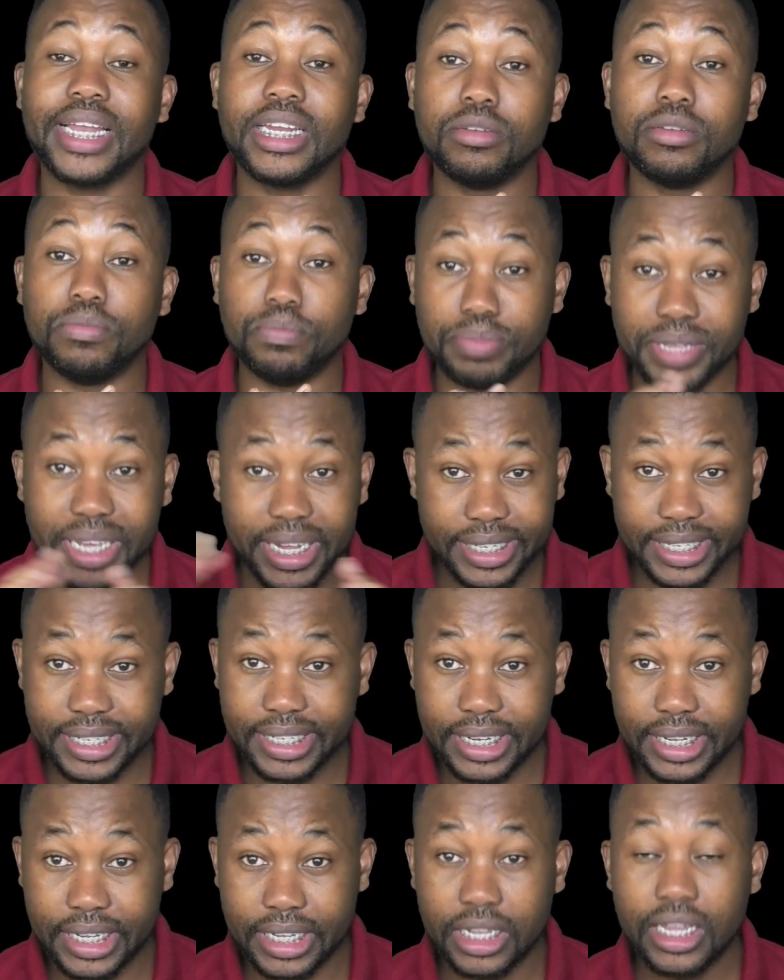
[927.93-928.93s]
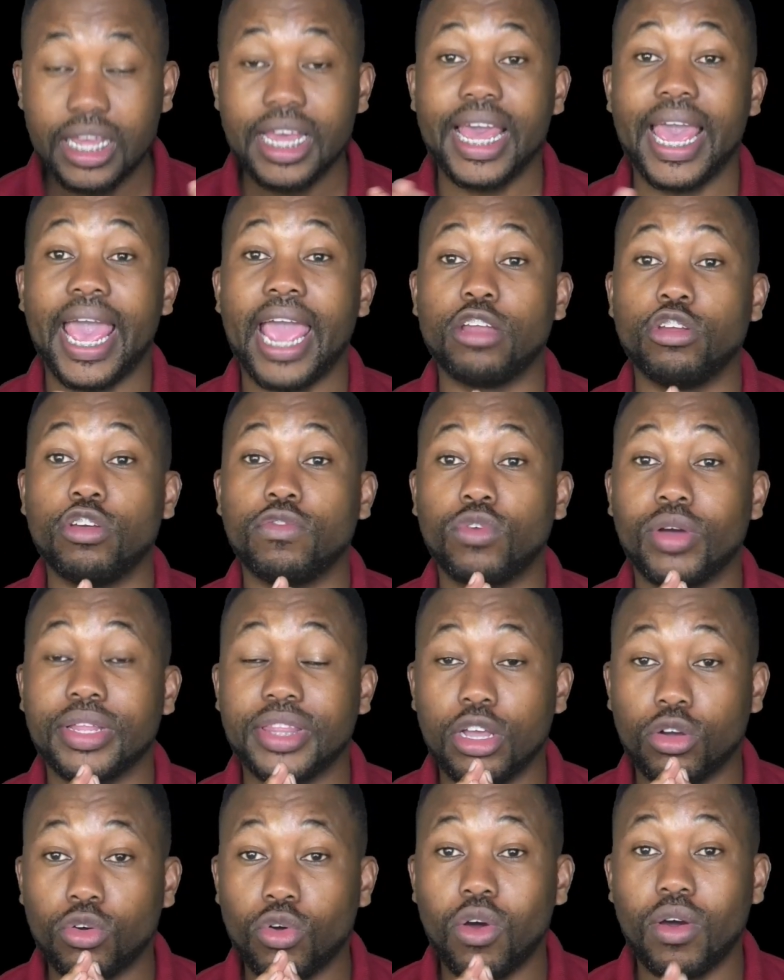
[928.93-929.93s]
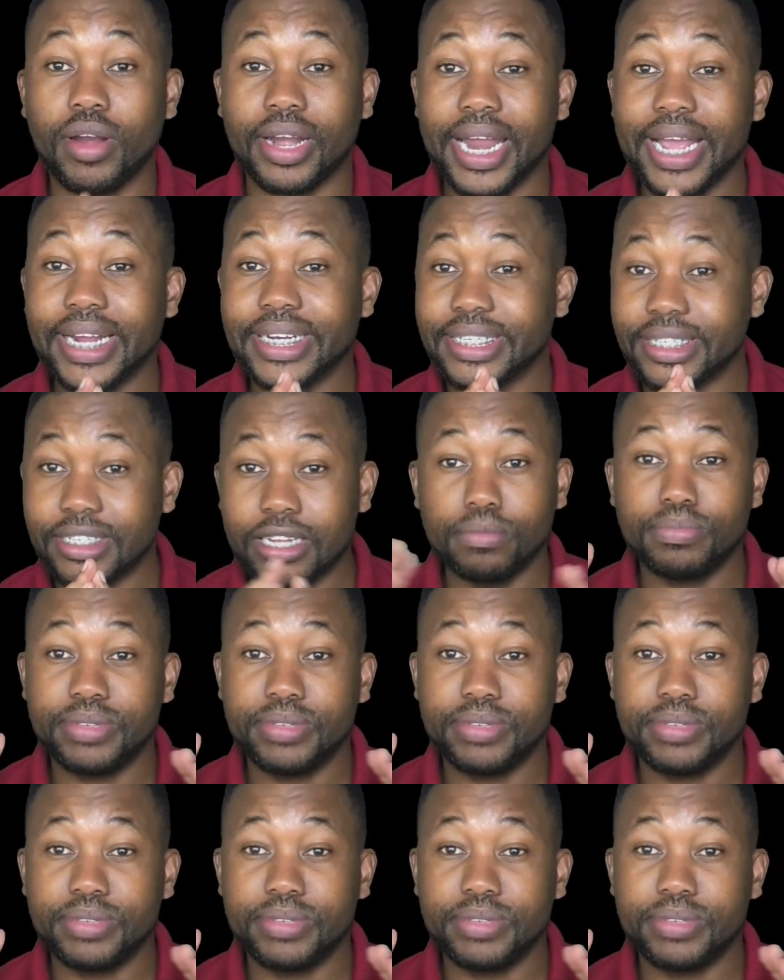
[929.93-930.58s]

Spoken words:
BSc, and you've got the correct subject.